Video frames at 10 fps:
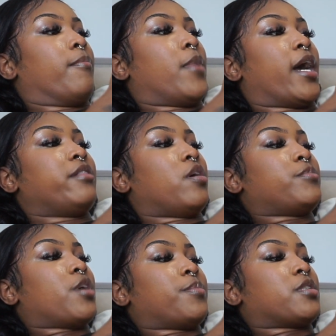I
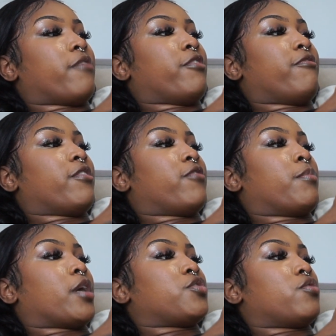thumbs up stuff even if I'm
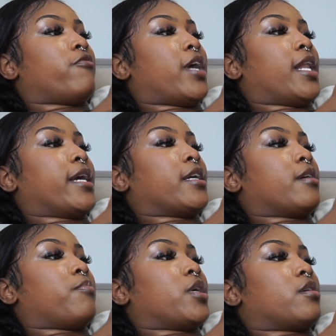not sure if I like
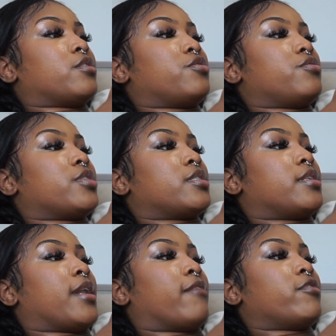it, because you just
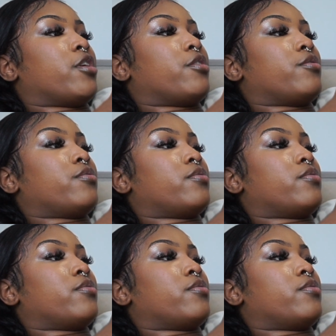never know